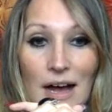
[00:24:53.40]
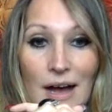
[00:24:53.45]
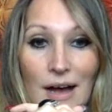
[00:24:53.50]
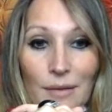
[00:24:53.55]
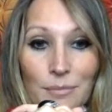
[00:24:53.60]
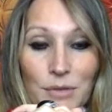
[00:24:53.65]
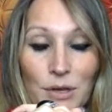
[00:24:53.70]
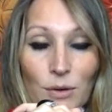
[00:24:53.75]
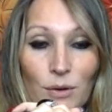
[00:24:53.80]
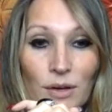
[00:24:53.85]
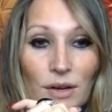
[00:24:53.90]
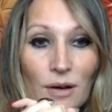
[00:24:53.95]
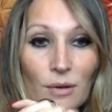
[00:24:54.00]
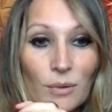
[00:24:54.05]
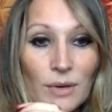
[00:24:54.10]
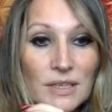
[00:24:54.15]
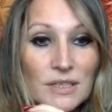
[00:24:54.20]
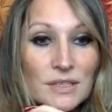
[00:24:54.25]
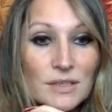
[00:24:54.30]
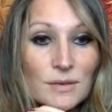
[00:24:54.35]
You can
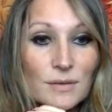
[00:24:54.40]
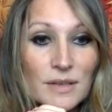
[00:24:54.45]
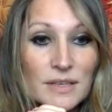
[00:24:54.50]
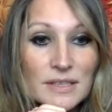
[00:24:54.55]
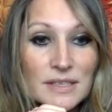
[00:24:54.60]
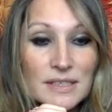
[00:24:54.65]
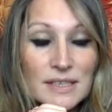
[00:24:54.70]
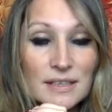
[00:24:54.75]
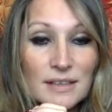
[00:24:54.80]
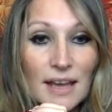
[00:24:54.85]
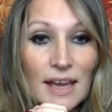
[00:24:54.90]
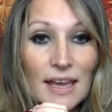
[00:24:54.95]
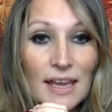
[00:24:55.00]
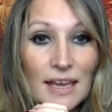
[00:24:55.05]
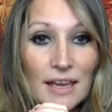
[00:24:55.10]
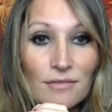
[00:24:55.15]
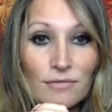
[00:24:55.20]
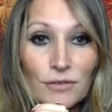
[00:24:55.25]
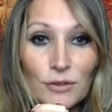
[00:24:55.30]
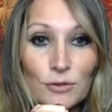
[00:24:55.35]
always do this tonight.
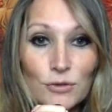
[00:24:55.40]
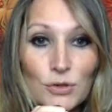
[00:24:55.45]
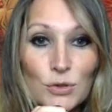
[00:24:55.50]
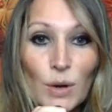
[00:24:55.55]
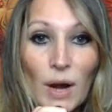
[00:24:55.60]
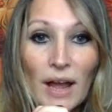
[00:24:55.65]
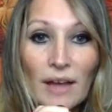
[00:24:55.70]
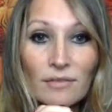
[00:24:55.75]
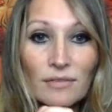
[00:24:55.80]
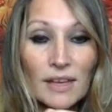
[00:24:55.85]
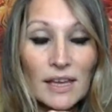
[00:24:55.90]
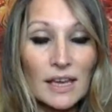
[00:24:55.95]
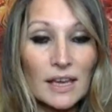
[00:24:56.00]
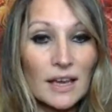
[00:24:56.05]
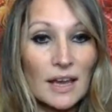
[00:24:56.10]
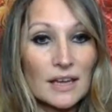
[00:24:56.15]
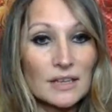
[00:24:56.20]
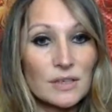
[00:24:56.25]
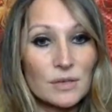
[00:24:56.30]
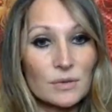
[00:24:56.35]
If you're driving,
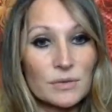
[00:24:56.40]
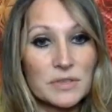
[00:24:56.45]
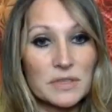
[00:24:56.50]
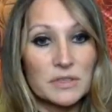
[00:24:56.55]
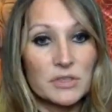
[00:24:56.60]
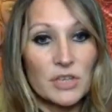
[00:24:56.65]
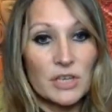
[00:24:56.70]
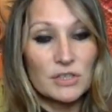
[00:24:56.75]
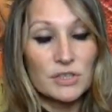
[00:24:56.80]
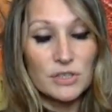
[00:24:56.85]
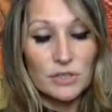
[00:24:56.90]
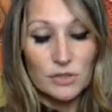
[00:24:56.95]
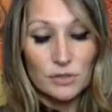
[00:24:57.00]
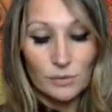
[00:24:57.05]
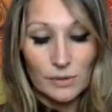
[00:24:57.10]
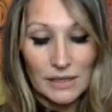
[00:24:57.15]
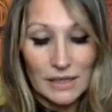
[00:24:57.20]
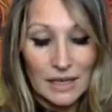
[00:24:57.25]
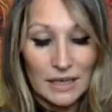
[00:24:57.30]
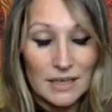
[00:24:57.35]
I don't suggest you
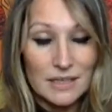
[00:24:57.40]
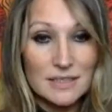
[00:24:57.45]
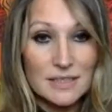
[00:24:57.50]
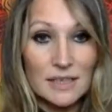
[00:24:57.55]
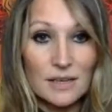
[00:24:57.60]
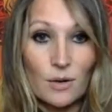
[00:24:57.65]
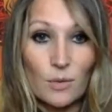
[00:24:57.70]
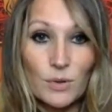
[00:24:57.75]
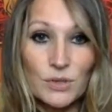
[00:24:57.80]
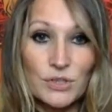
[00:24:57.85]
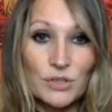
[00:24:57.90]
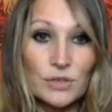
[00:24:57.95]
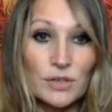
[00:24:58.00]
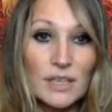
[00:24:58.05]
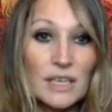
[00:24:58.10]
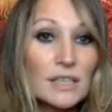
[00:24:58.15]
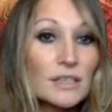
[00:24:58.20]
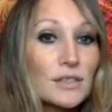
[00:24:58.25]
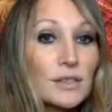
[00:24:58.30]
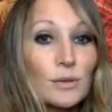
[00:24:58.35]
doing it because I don't want you to
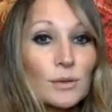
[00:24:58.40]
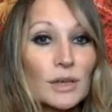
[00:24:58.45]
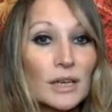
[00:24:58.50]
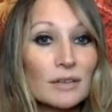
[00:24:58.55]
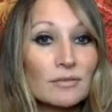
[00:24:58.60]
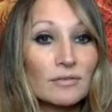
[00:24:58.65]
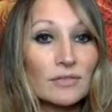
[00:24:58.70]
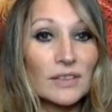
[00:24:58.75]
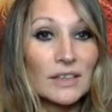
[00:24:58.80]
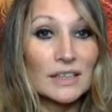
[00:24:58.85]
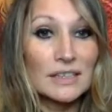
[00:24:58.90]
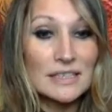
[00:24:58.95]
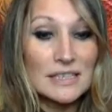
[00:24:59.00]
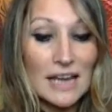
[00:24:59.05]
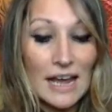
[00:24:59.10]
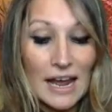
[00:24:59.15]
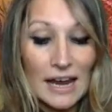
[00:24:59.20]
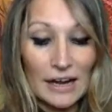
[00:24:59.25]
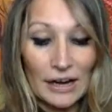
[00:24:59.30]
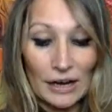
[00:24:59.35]
get too comfy and
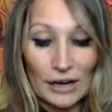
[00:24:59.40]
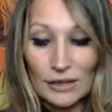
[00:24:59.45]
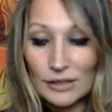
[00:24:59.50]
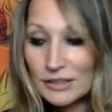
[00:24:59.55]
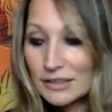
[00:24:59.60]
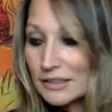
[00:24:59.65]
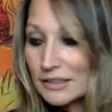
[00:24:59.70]
tired.